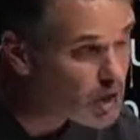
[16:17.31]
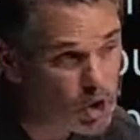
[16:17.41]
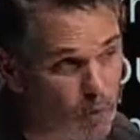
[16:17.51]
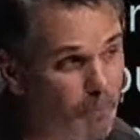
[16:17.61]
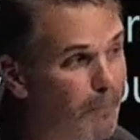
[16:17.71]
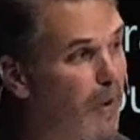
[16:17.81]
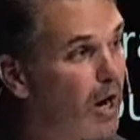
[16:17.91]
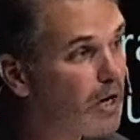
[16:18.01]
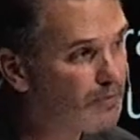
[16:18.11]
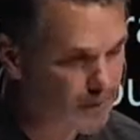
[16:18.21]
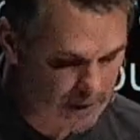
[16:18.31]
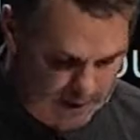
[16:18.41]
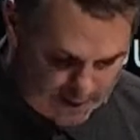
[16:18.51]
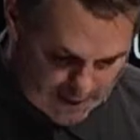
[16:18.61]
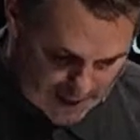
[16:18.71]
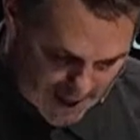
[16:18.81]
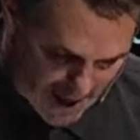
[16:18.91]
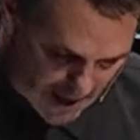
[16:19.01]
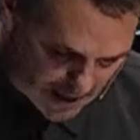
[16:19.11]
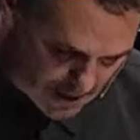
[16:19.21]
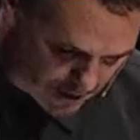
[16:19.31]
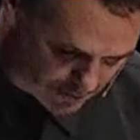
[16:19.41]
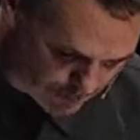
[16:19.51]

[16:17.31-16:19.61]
you marveling at us?